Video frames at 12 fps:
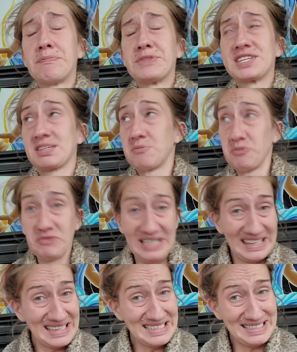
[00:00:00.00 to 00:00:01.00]
some
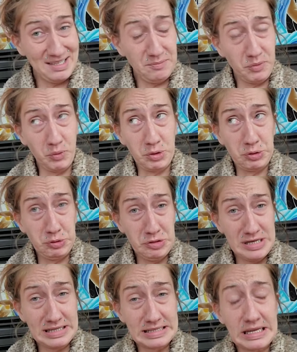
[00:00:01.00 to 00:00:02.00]
really deep
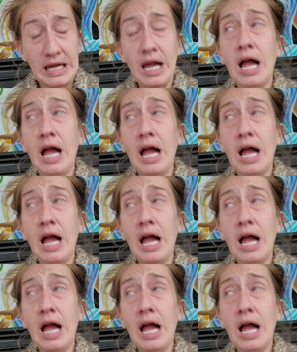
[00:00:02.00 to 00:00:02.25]
wounds.